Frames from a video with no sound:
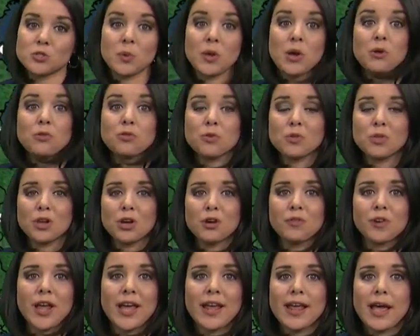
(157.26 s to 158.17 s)
as we go through the
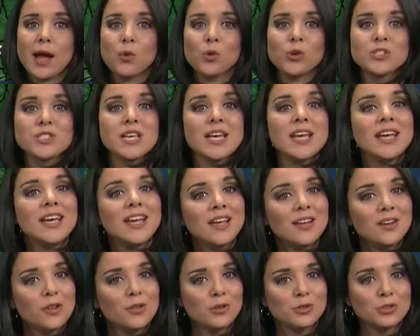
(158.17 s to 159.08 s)
overnight hours.
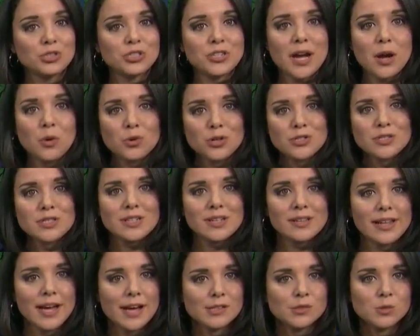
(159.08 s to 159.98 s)
You know, those showers and
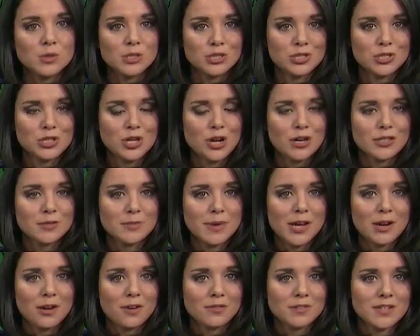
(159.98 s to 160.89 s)
clouds we just talked
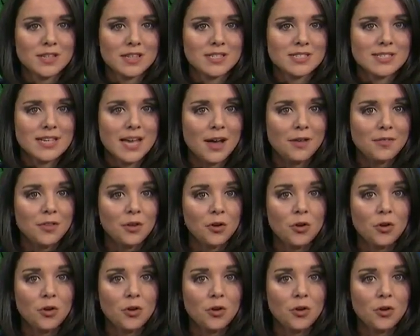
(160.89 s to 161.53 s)
about off to the south,